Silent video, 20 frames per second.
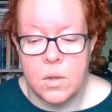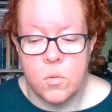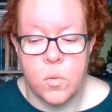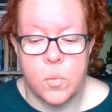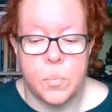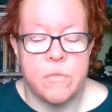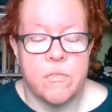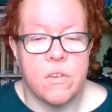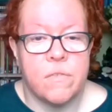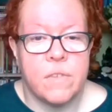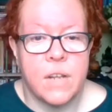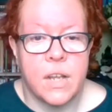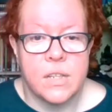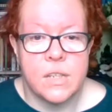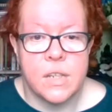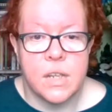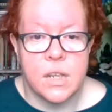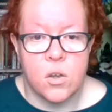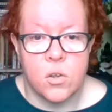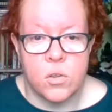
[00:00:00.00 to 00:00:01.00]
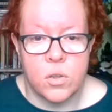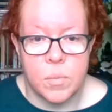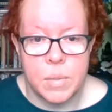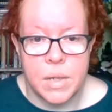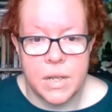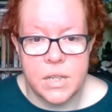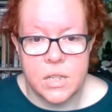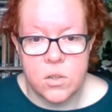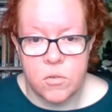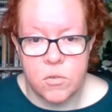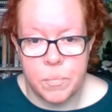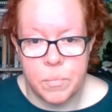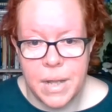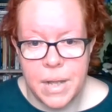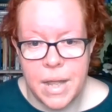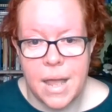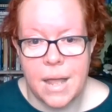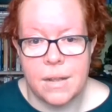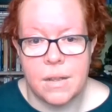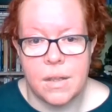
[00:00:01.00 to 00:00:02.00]
we'll be reflecting on the place of
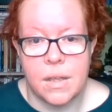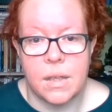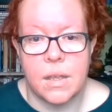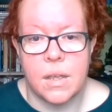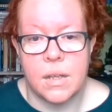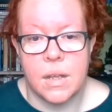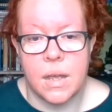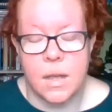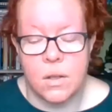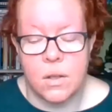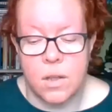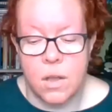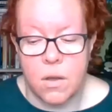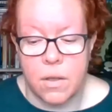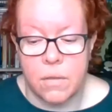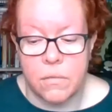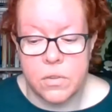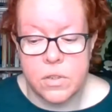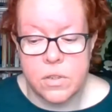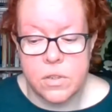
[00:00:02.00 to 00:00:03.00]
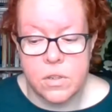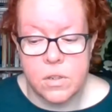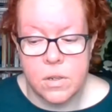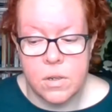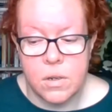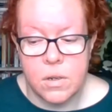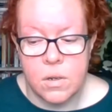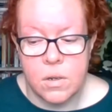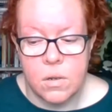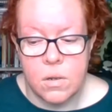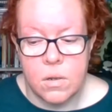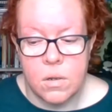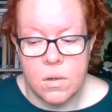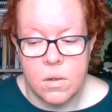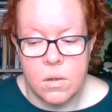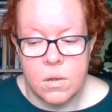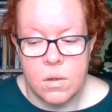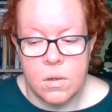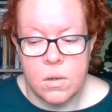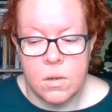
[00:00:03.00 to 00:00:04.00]
planning in our lives.
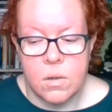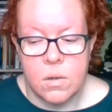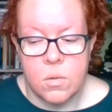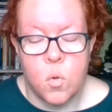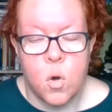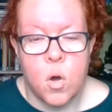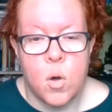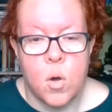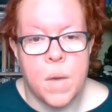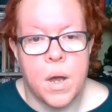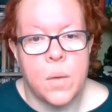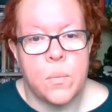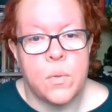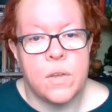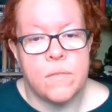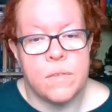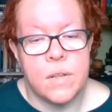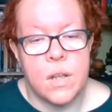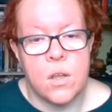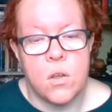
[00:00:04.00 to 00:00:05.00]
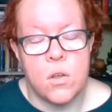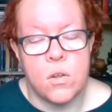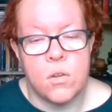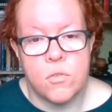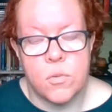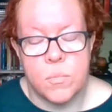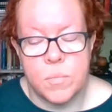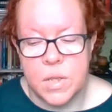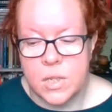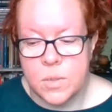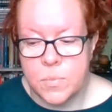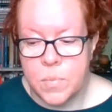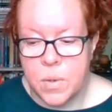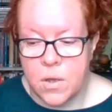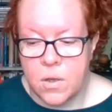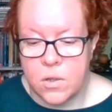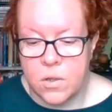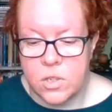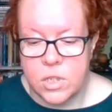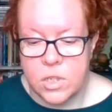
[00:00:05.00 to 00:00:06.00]
What might we have learned from this
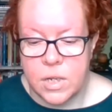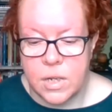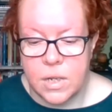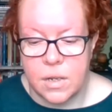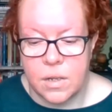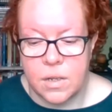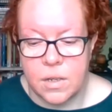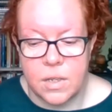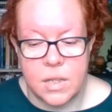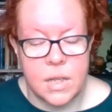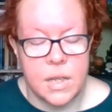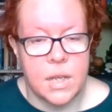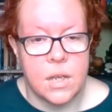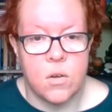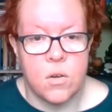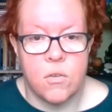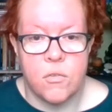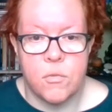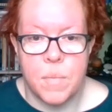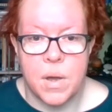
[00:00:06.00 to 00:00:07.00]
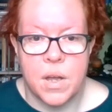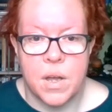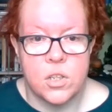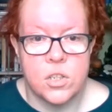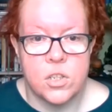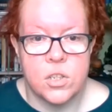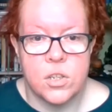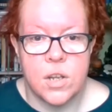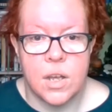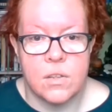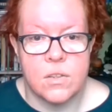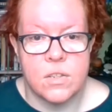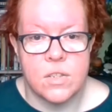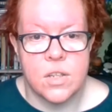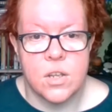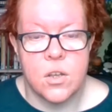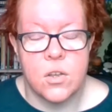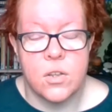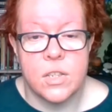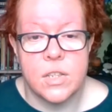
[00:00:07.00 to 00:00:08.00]
past year, a year of much
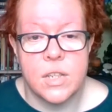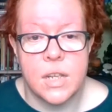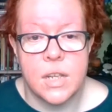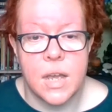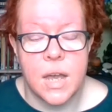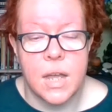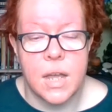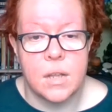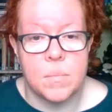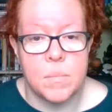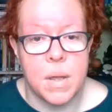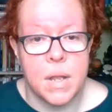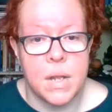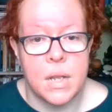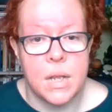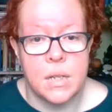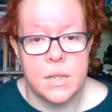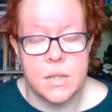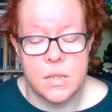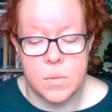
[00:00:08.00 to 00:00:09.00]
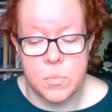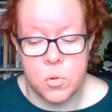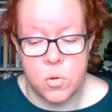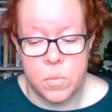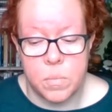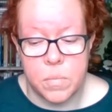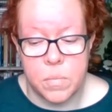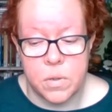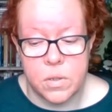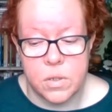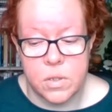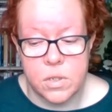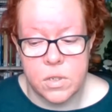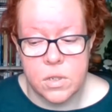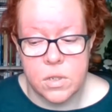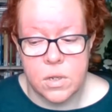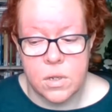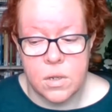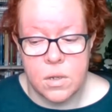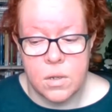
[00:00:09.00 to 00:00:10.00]
uncertainty and many disappointments,
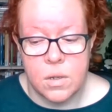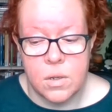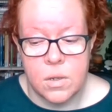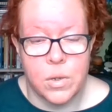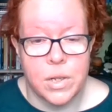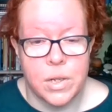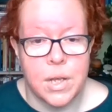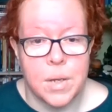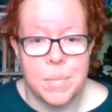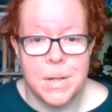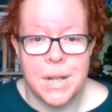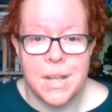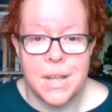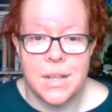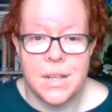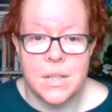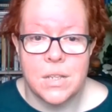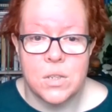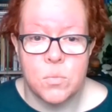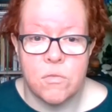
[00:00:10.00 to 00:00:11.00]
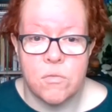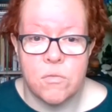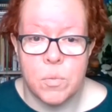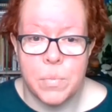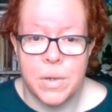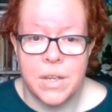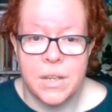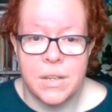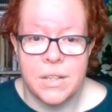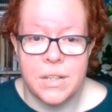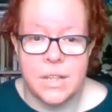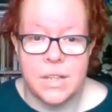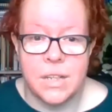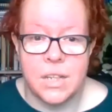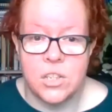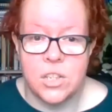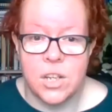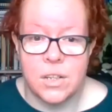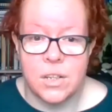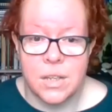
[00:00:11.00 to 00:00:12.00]
when our plans were repeatedly
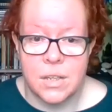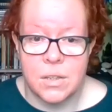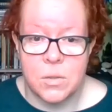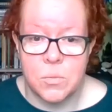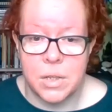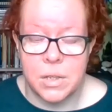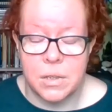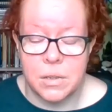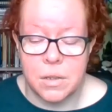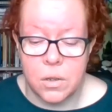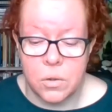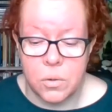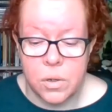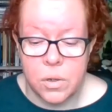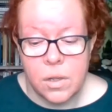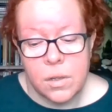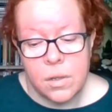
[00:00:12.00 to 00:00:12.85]
chucked out the window?